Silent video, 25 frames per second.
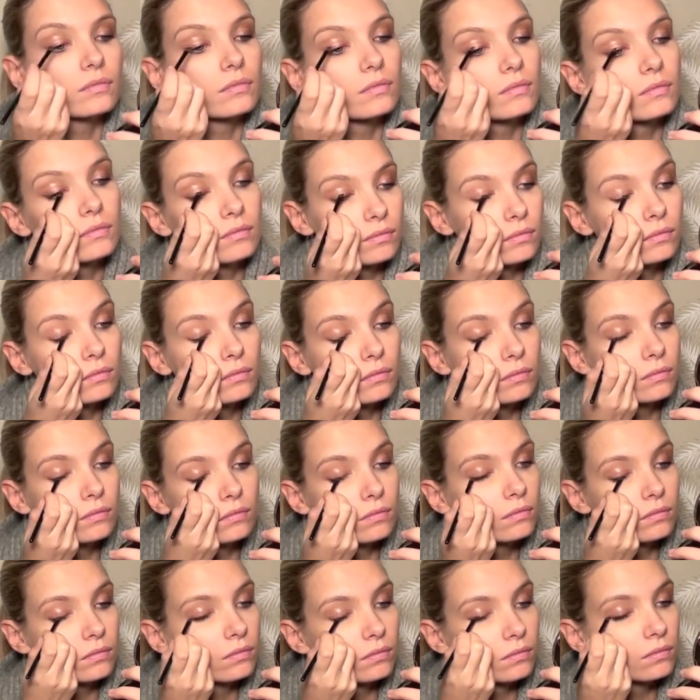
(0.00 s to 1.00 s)

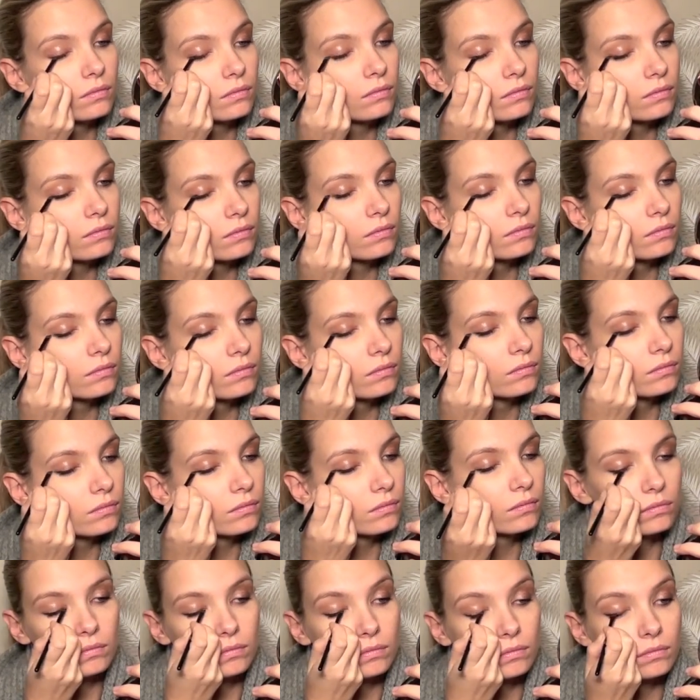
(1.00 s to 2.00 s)

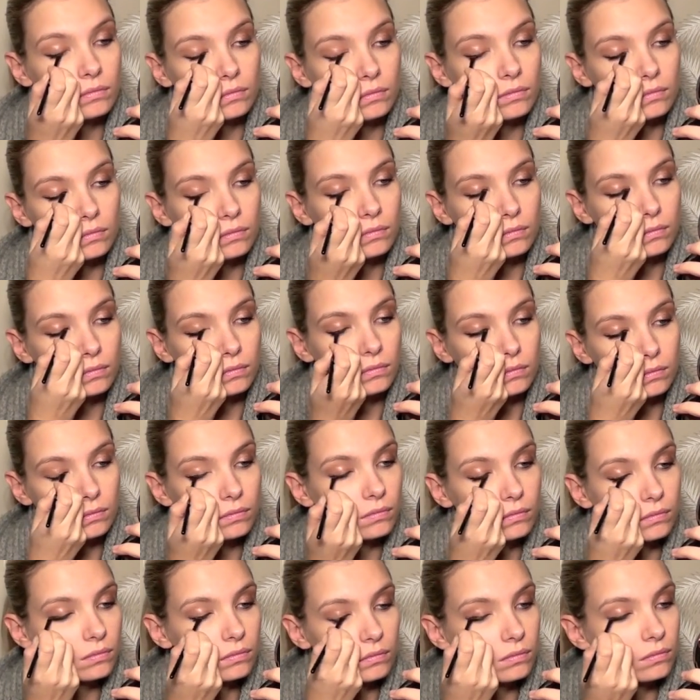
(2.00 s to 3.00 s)

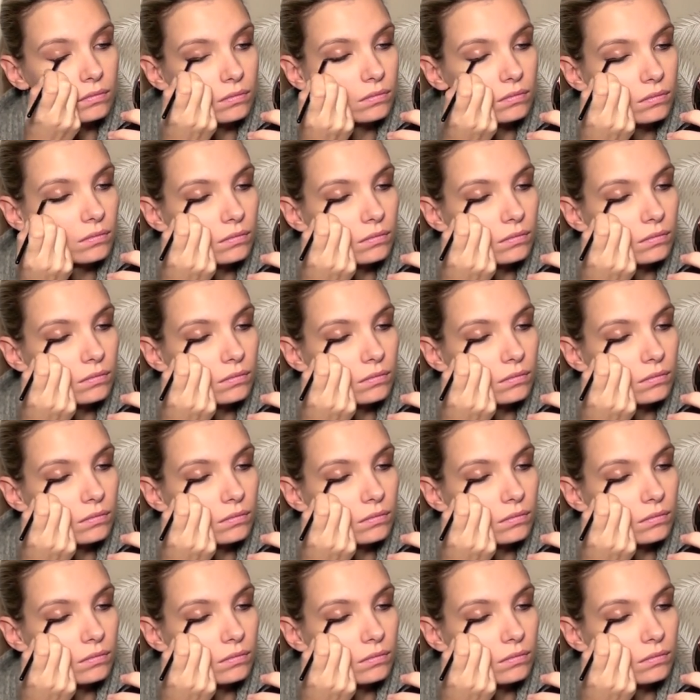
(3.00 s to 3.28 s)
[no speech]